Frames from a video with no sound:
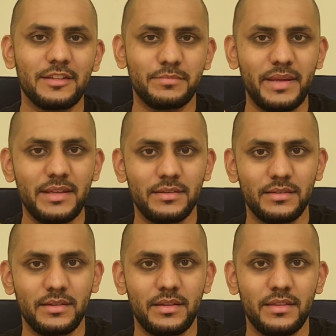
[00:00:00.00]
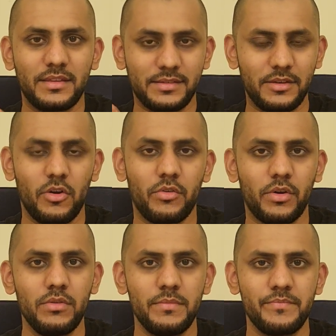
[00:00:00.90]
explain the
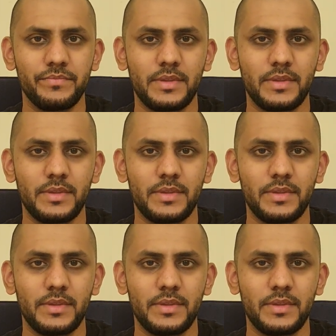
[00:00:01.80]
scenario,